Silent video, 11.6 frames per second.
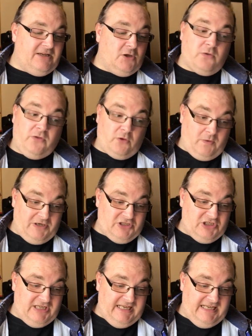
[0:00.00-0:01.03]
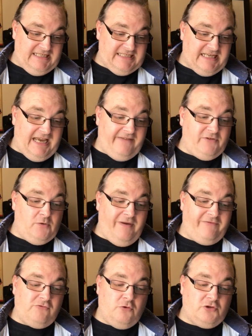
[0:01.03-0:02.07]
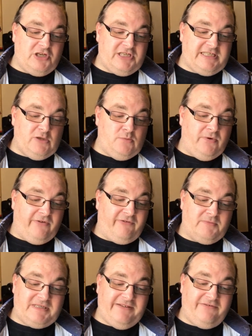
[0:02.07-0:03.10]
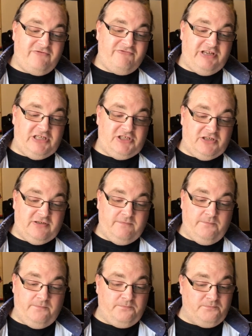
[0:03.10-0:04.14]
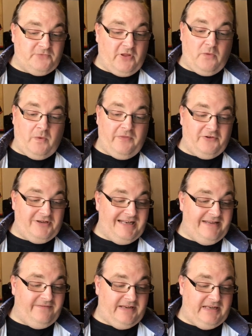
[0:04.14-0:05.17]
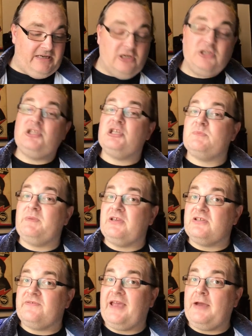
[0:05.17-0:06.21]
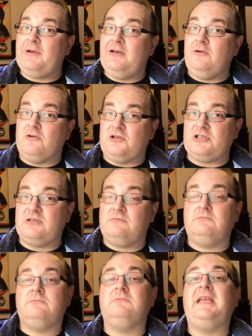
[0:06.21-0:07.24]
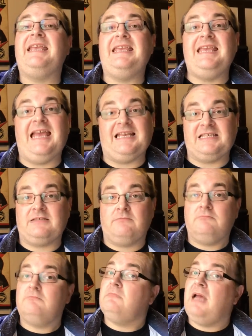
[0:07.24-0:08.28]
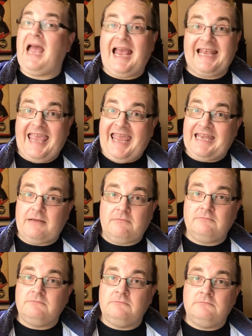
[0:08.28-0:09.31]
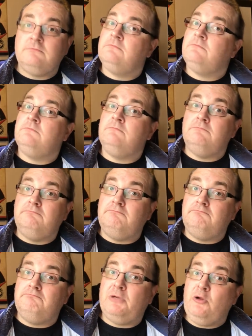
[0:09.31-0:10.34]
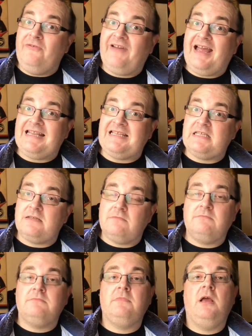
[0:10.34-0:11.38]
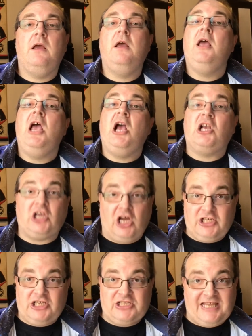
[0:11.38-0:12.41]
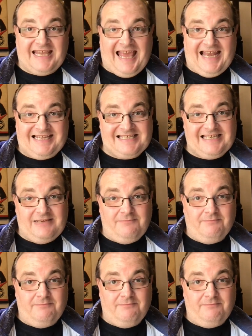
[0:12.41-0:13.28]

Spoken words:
The question is, have you ever ordered a steelbook from a different region than the one that you live in just because of how it looks? Yes. Again, Blue Fans, Guardians of the Galaxy.